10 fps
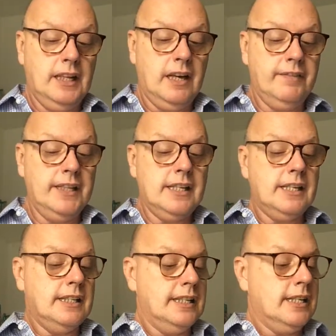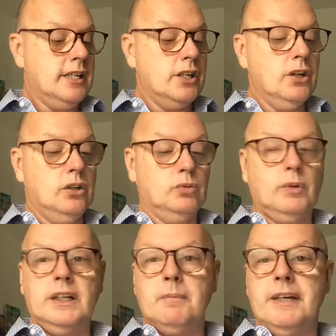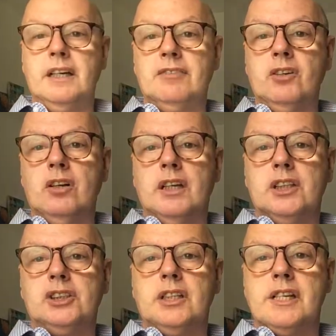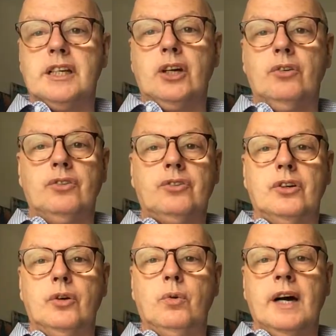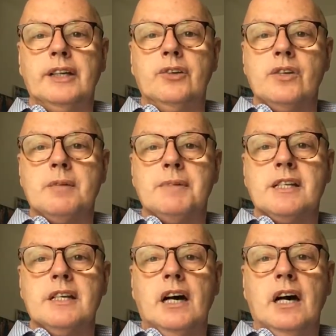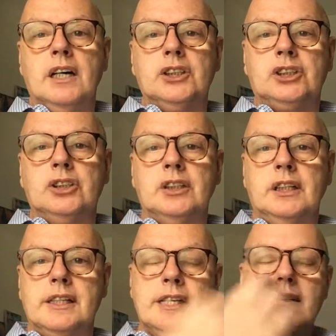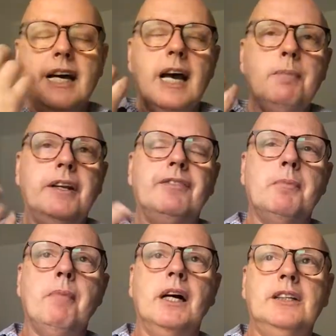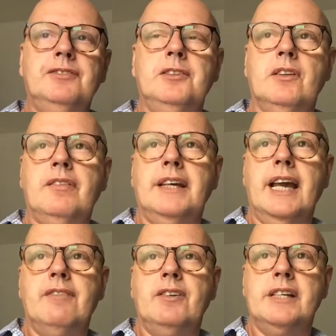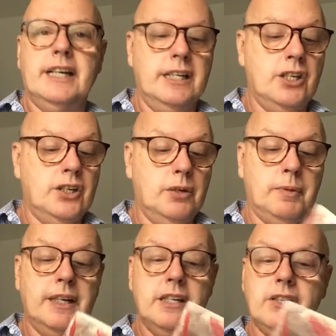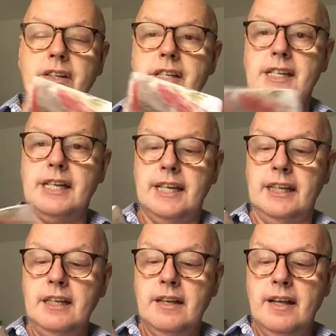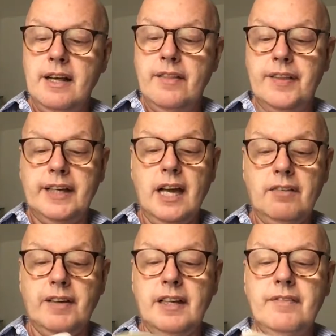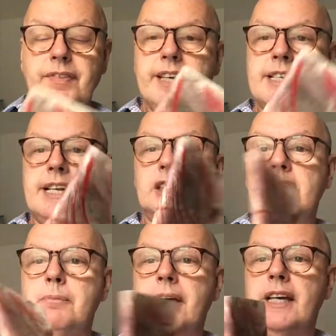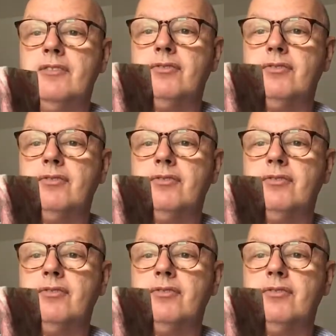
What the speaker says: this is an old one. I mean, I've collaged as I go through. I use them as an art journal, as a bit of a mindful thing every day to do. But as you can see, the cover is actually made